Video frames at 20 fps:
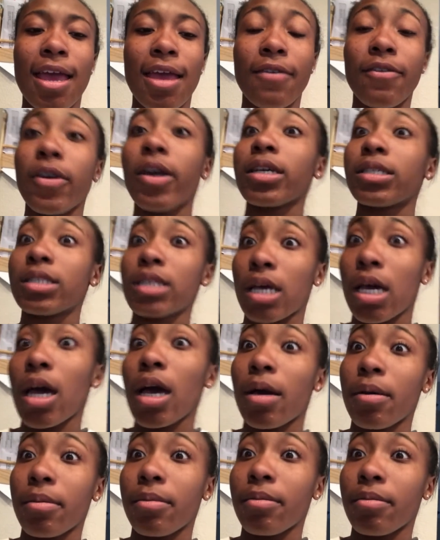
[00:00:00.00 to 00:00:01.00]
If you guys think
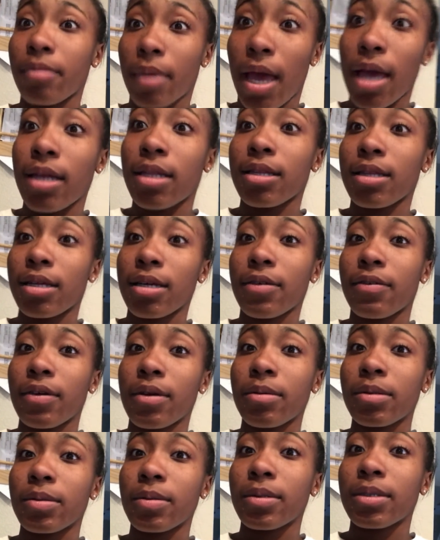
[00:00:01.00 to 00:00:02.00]
I'm acting like a
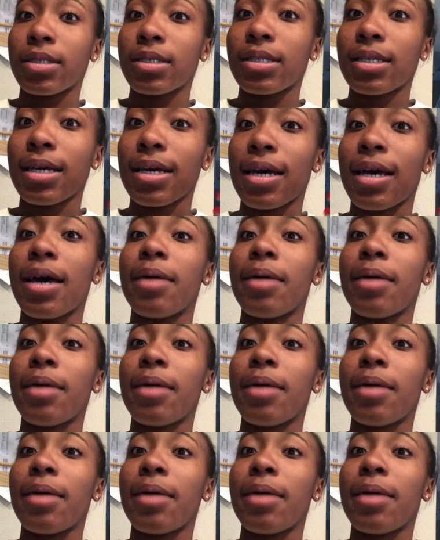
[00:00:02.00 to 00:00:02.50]
famous person,